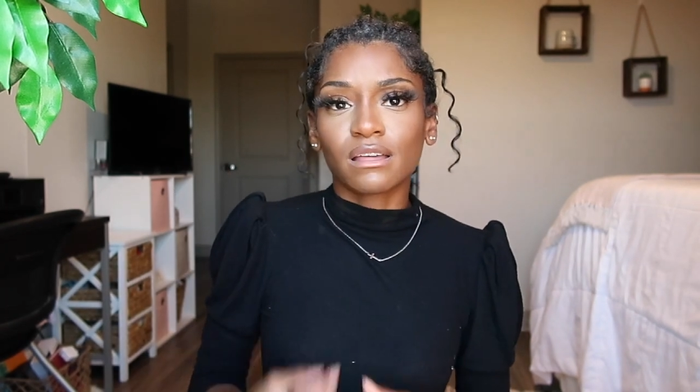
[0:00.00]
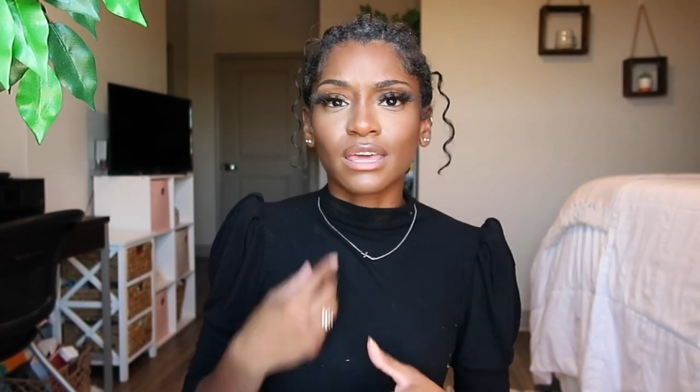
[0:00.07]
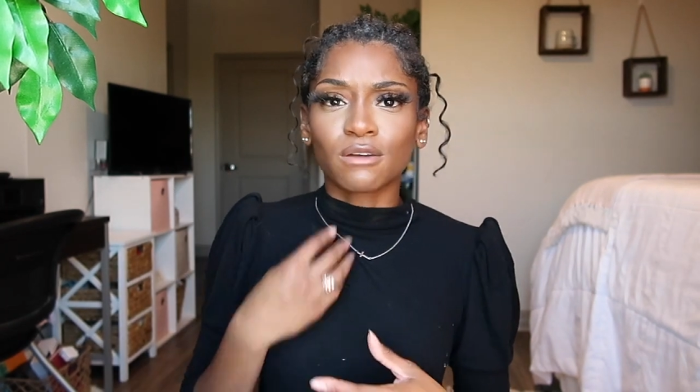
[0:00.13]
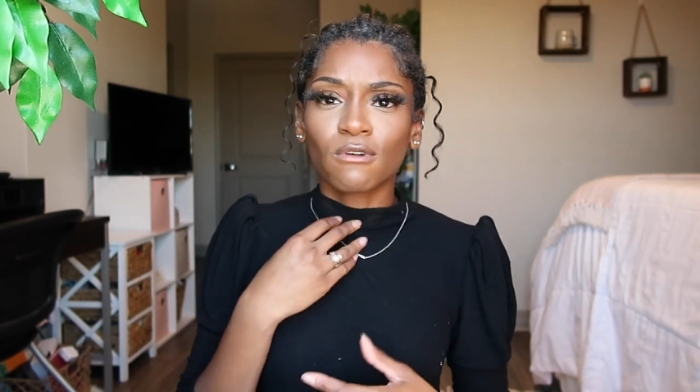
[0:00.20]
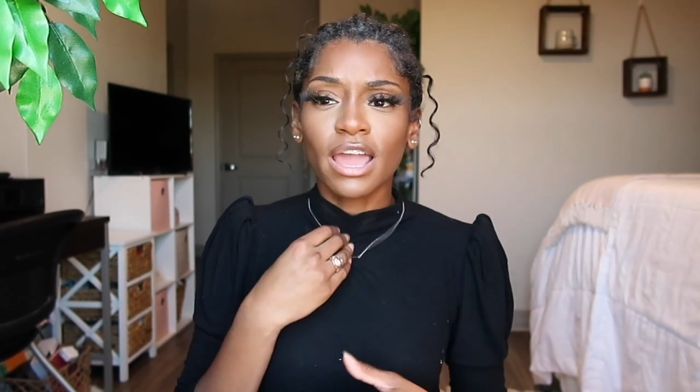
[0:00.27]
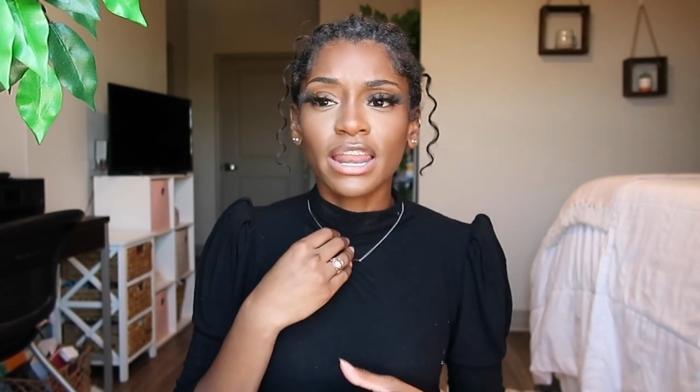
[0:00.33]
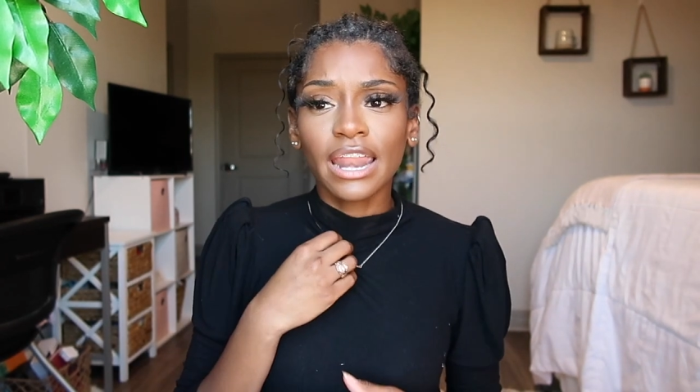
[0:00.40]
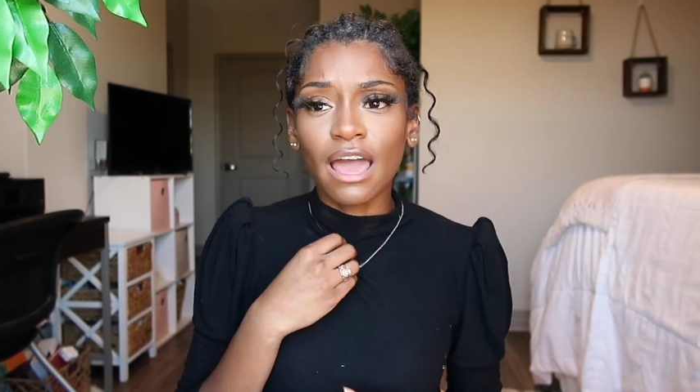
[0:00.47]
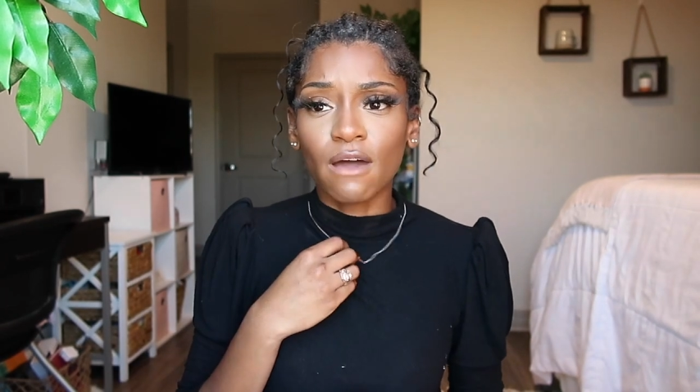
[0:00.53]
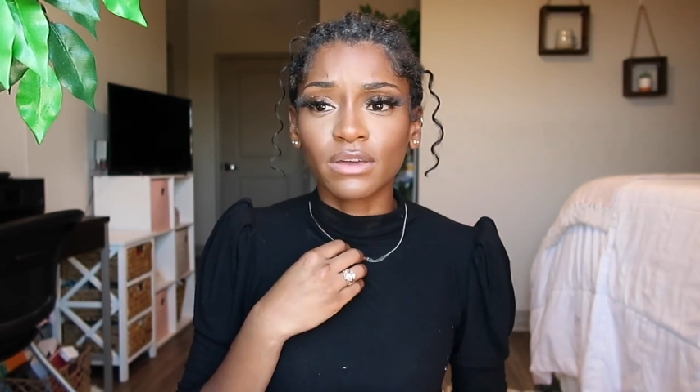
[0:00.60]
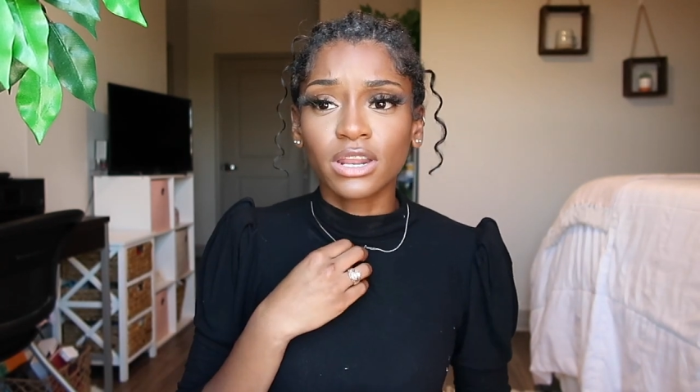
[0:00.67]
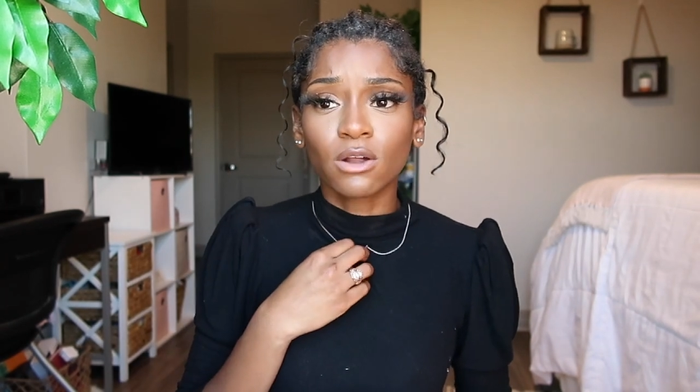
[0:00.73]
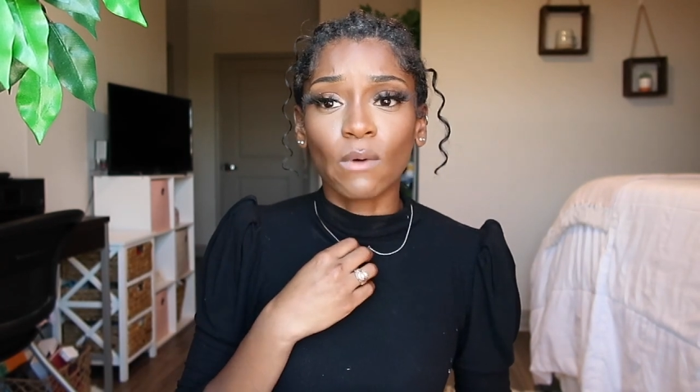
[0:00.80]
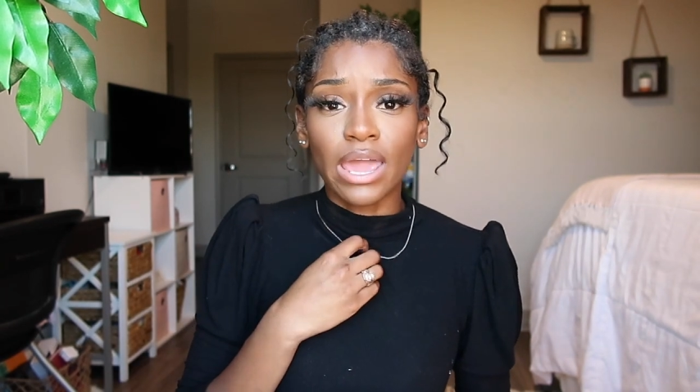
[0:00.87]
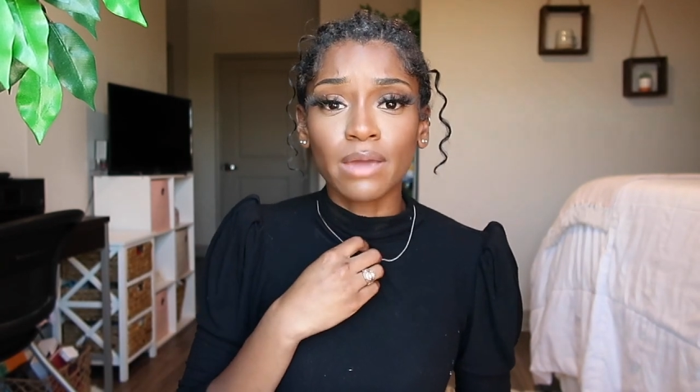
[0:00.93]
Like write it out,
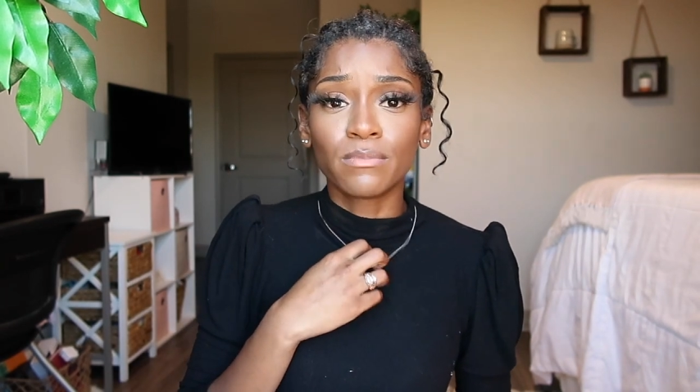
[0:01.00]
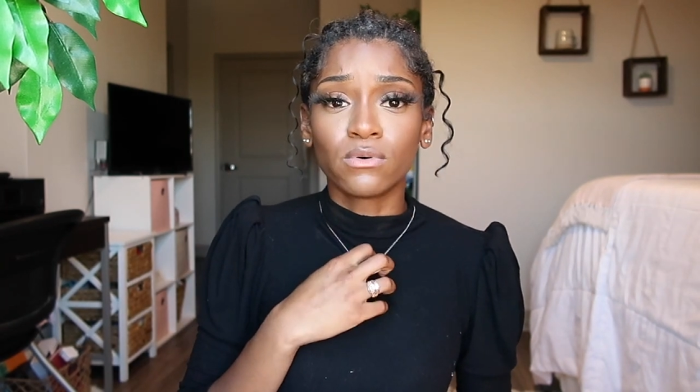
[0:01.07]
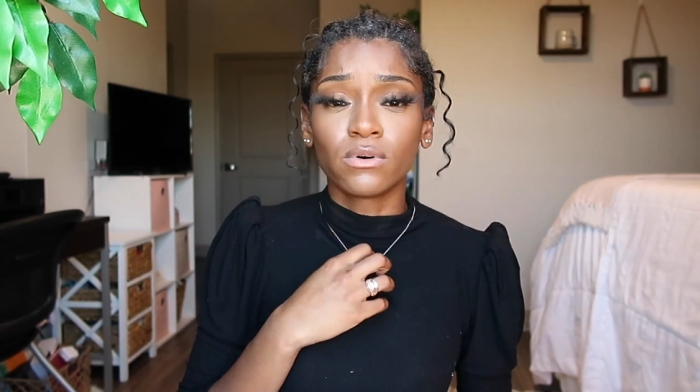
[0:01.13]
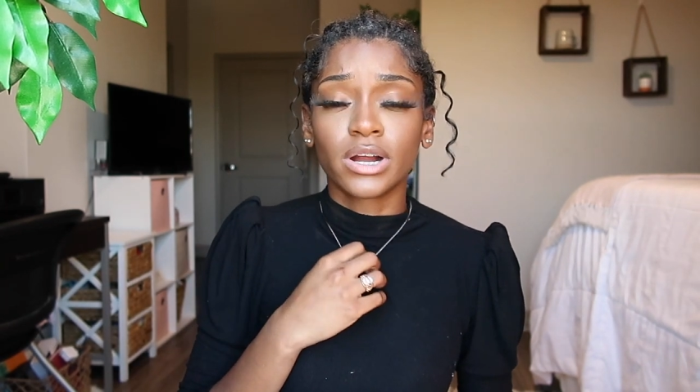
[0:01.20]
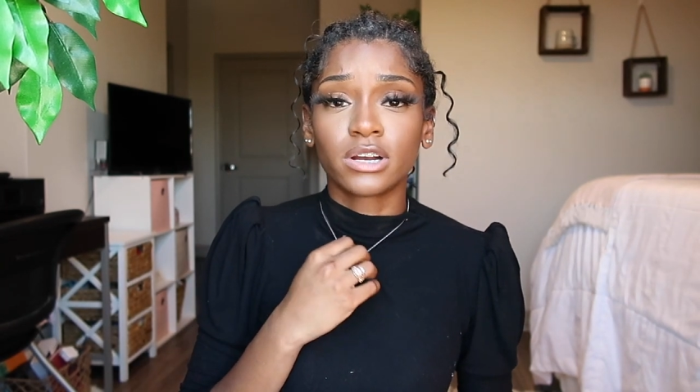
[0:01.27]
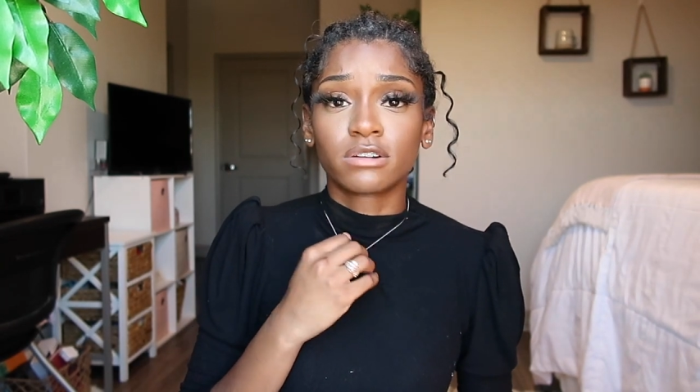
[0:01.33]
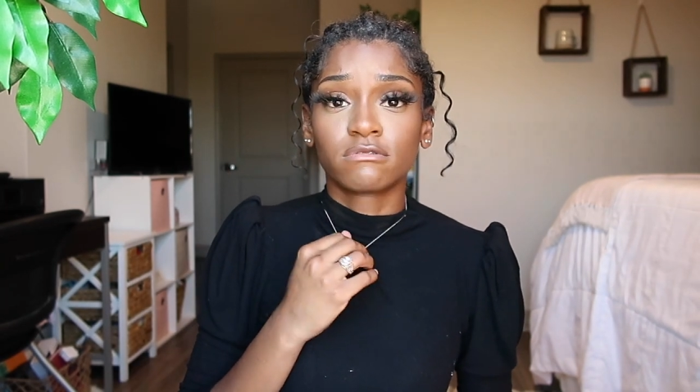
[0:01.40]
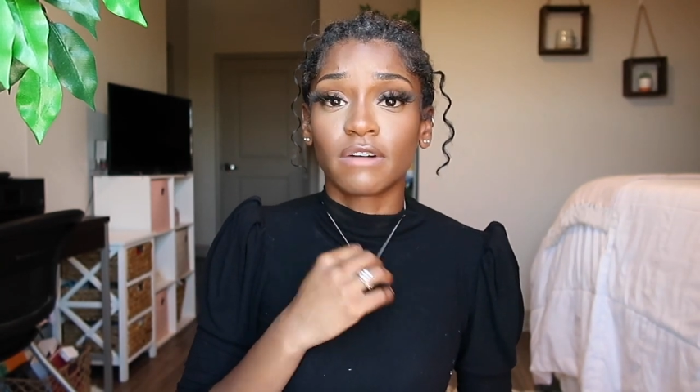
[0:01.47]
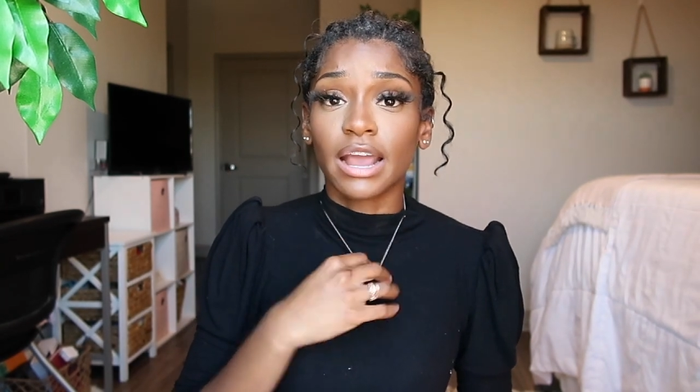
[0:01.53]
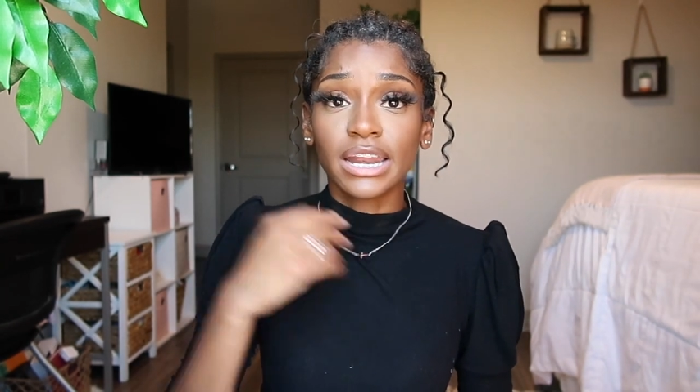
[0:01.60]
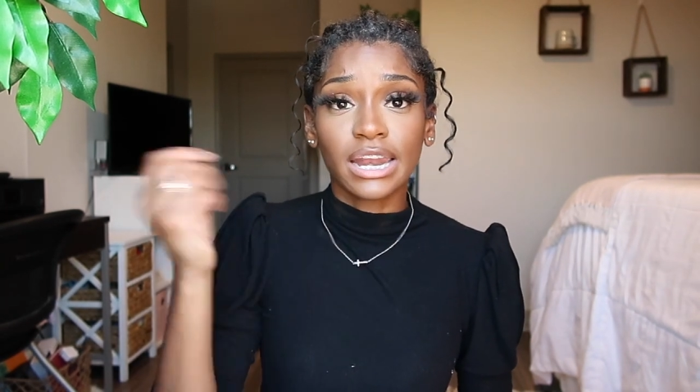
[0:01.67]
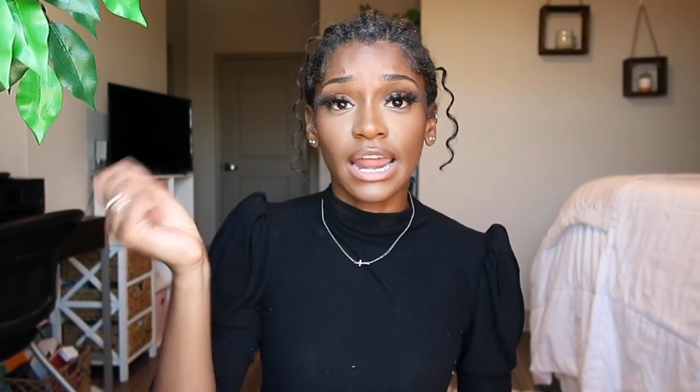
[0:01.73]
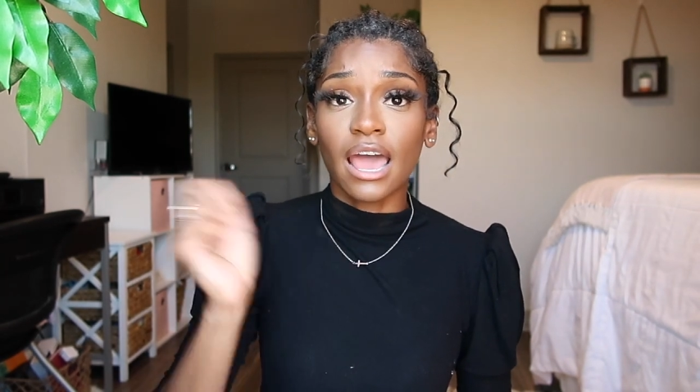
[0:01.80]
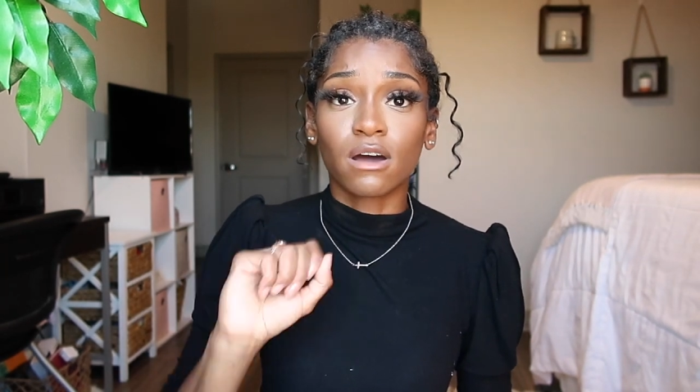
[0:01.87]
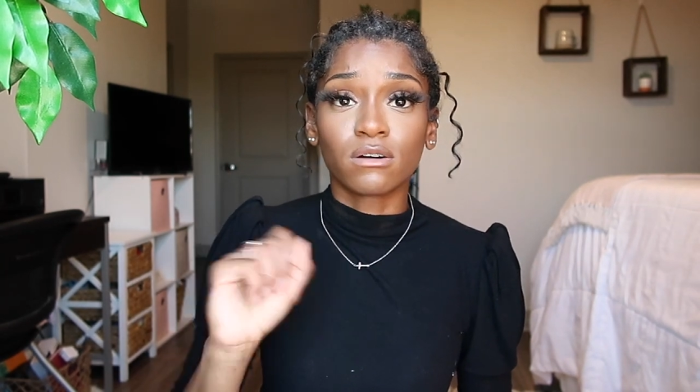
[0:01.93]
get a whiteboard, write
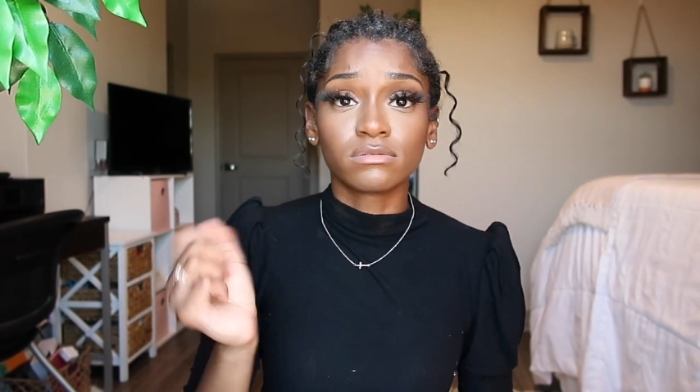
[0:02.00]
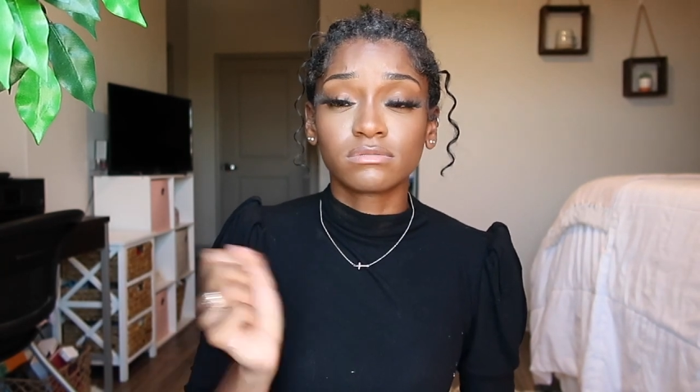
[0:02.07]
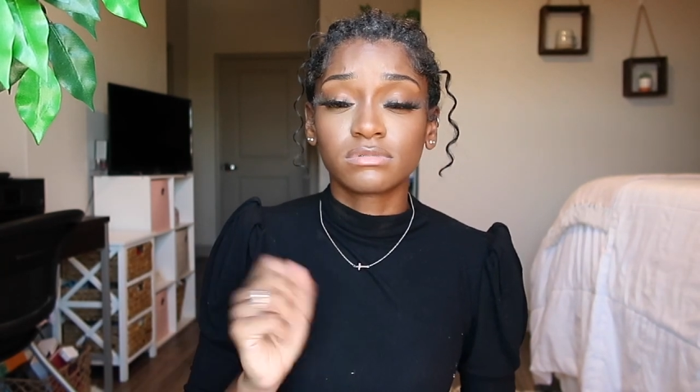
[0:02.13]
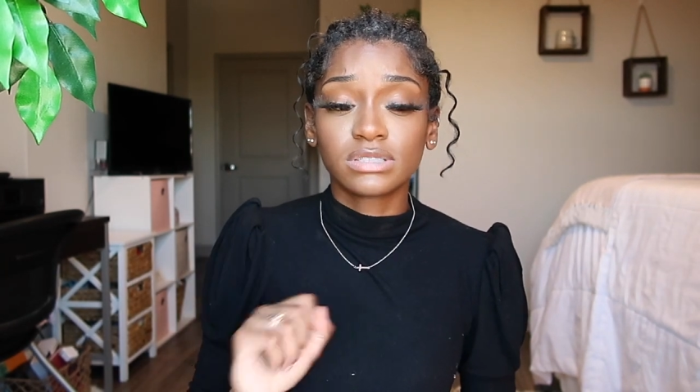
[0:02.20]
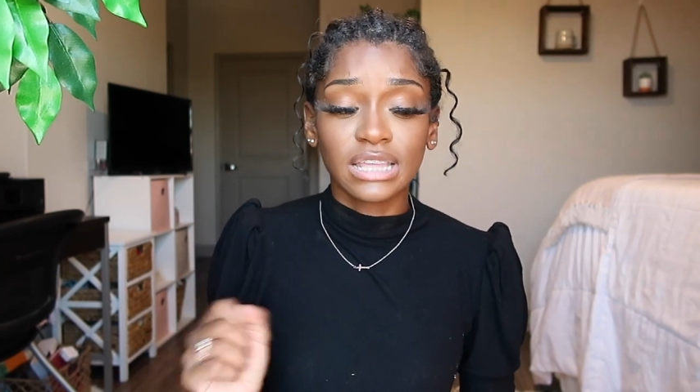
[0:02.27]
it out.